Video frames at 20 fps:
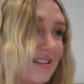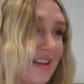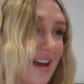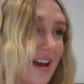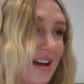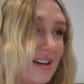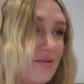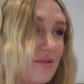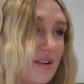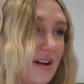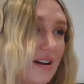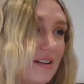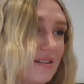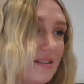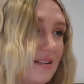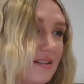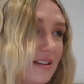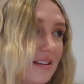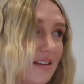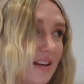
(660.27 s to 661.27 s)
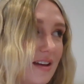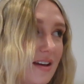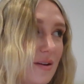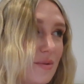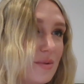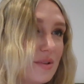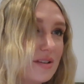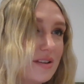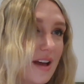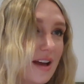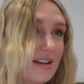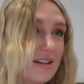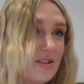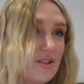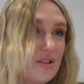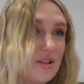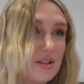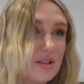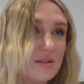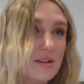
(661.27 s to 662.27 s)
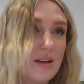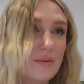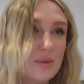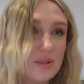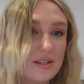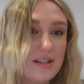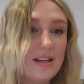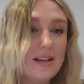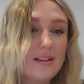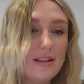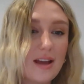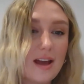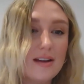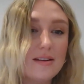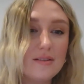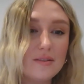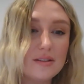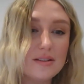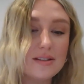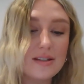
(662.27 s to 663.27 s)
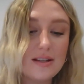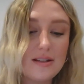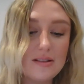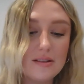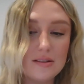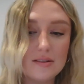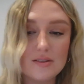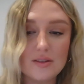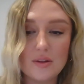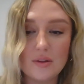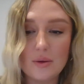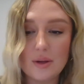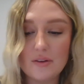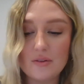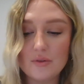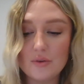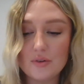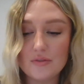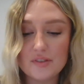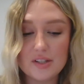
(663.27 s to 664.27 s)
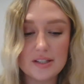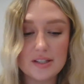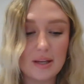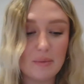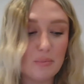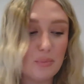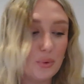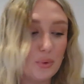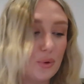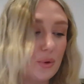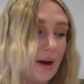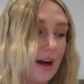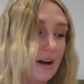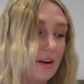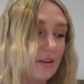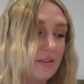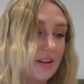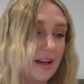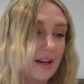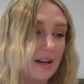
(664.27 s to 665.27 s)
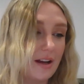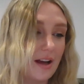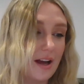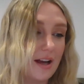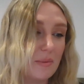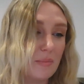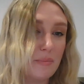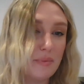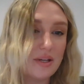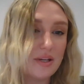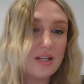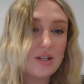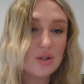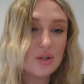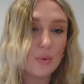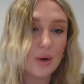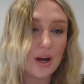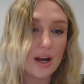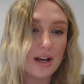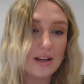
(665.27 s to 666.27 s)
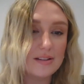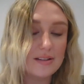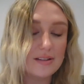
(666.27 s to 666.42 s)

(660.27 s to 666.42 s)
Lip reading: they had, I think it was like it was near the end of the season, so they were obviously brought out their like beachwear